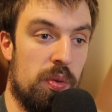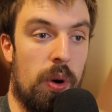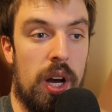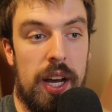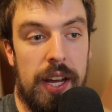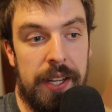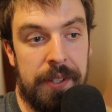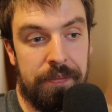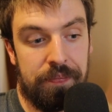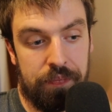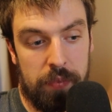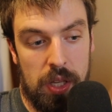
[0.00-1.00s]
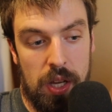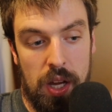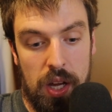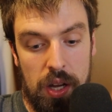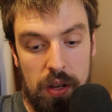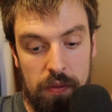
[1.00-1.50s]
why,
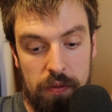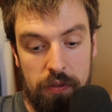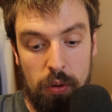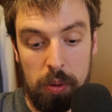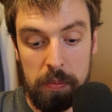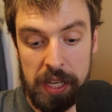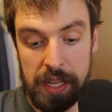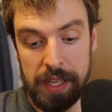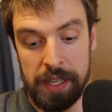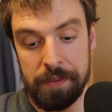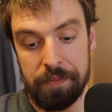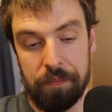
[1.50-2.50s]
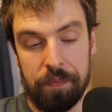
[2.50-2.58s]
for me,